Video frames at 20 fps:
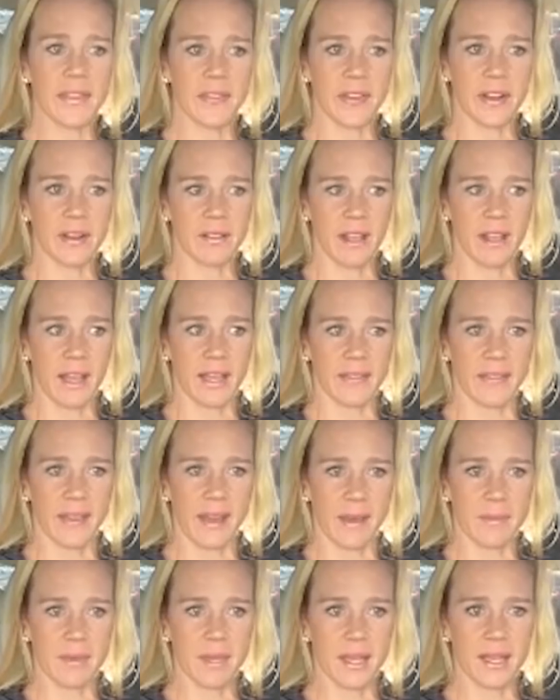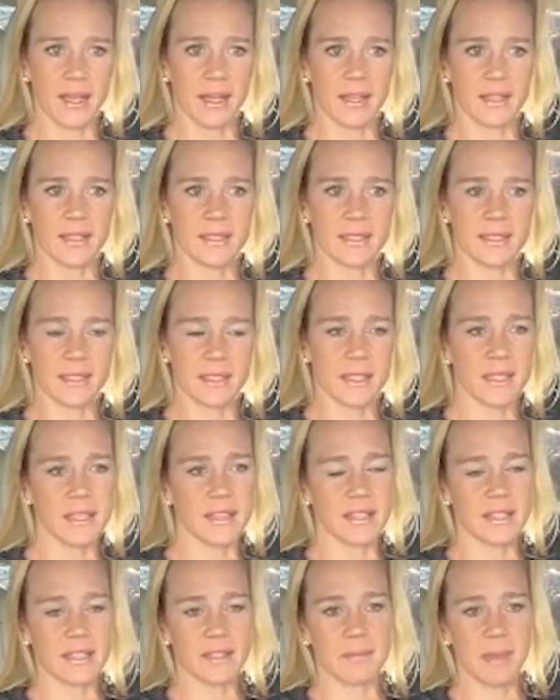that they're like that because
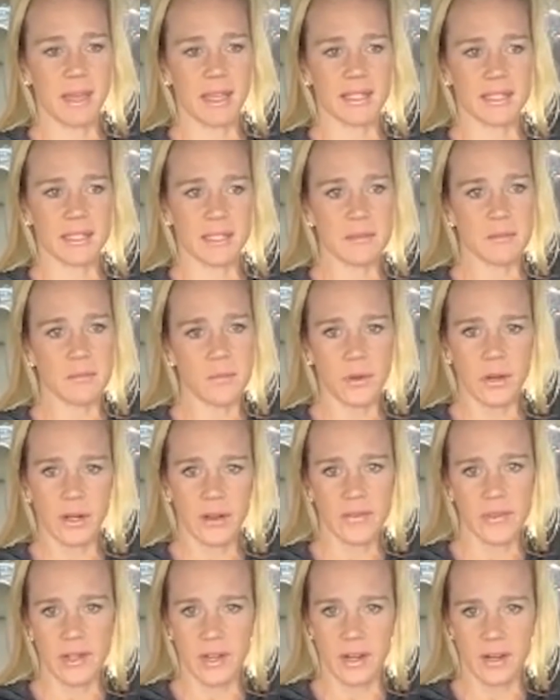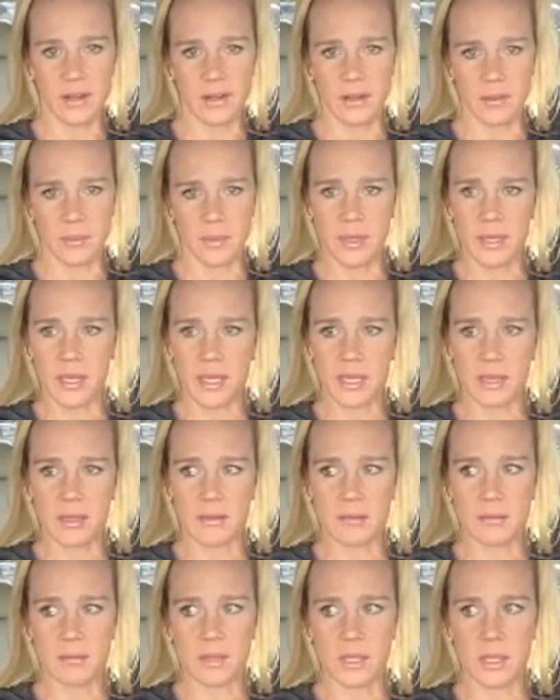it makes it more of an honor to
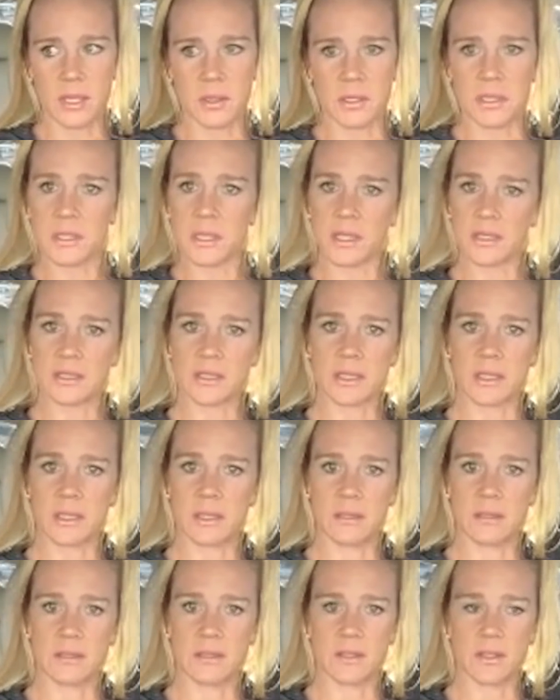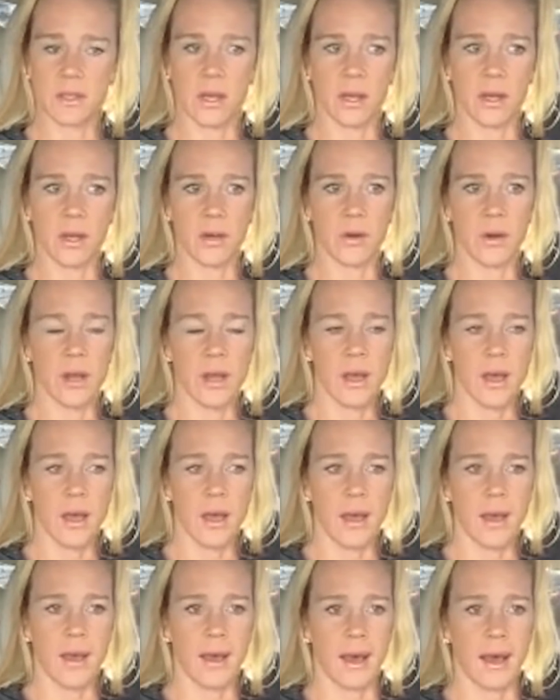be you know inducted. So.
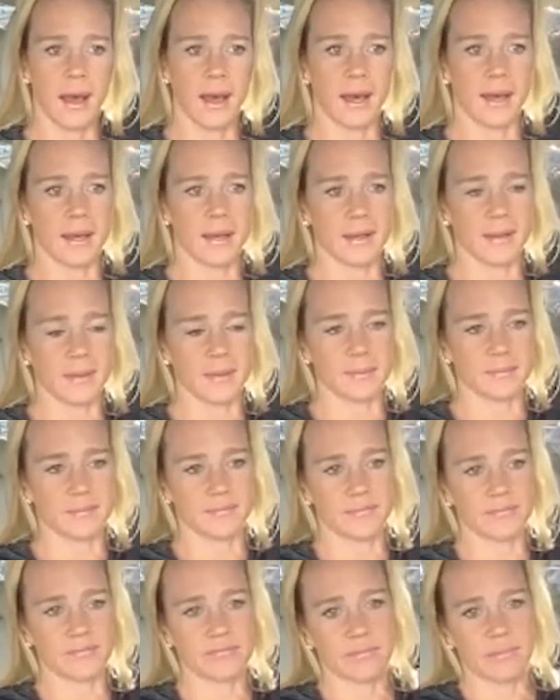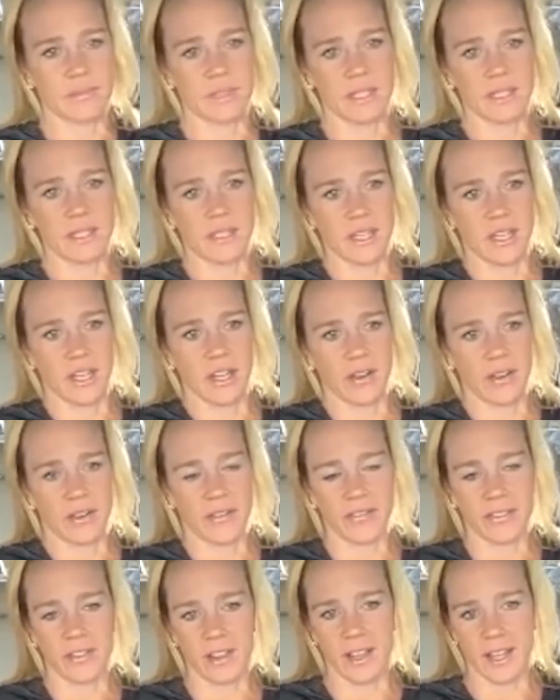um you know, I
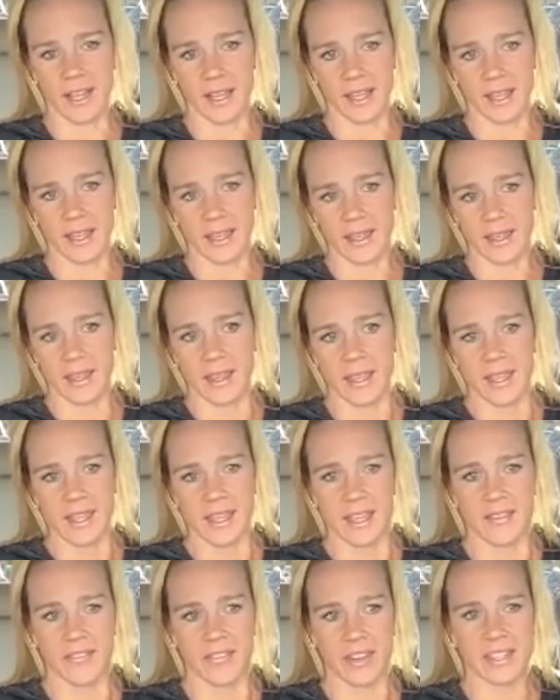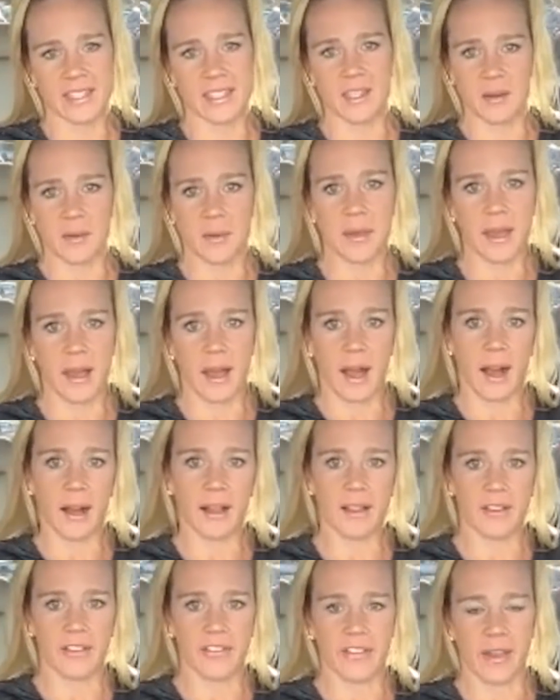feel like if it is going to be a
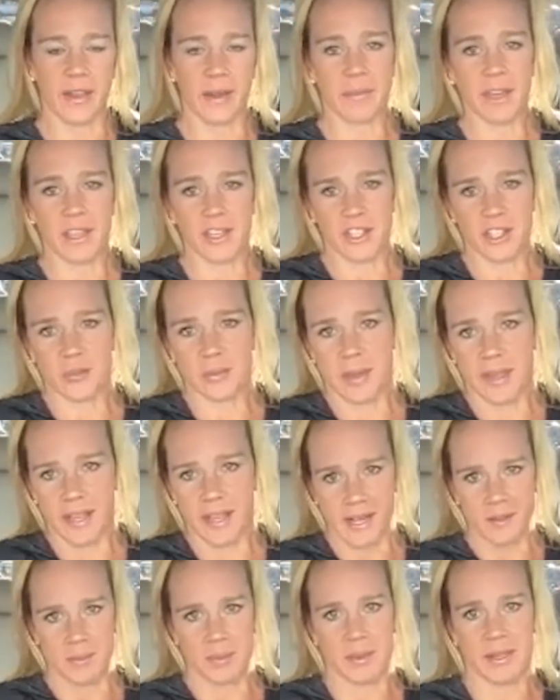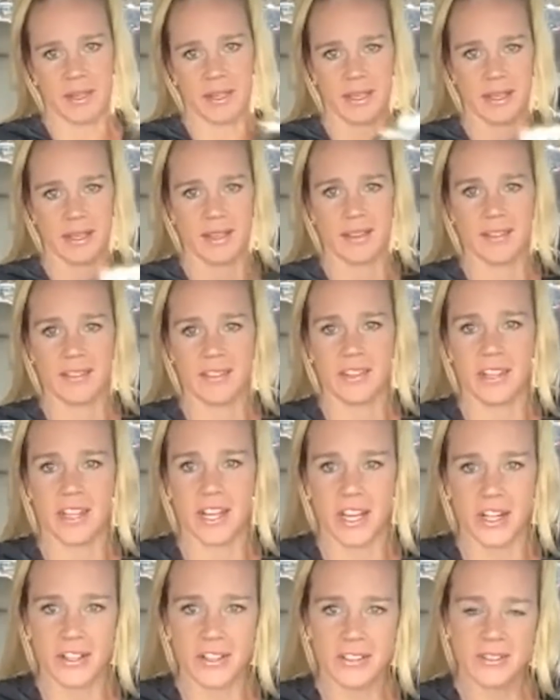Hall of Fame, they should be kind of picky, you
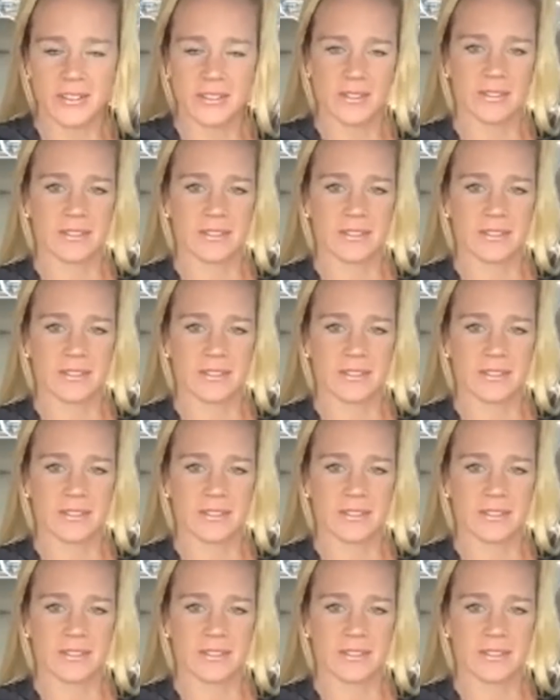know.